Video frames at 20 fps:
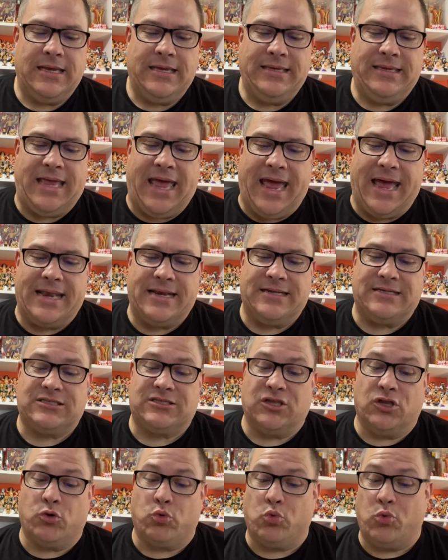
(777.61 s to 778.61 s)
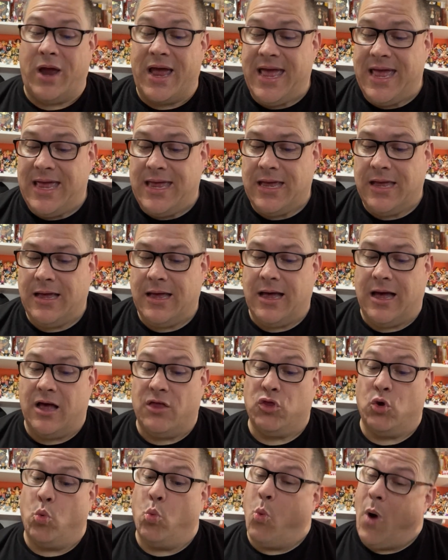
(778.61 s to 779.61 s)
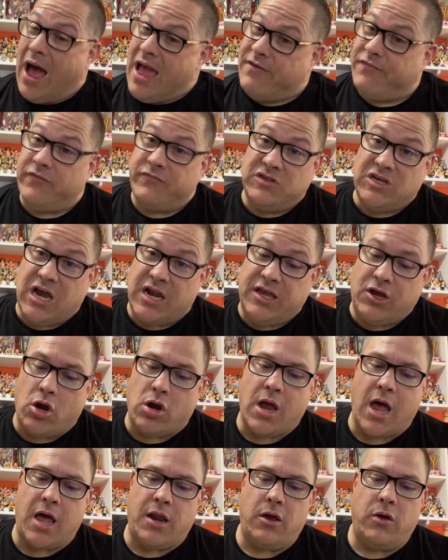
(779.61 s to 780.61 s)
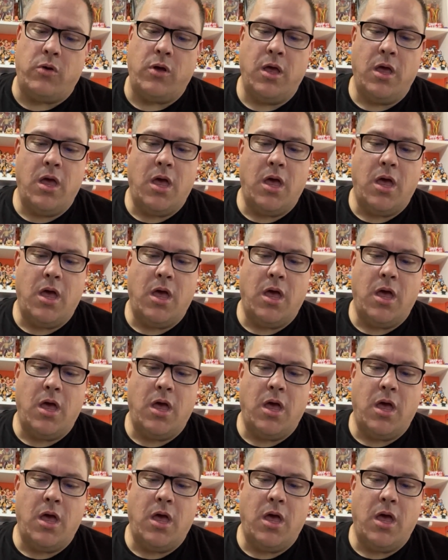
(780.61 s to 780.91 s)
Candice LeRae, the wife of Johnny Gargano.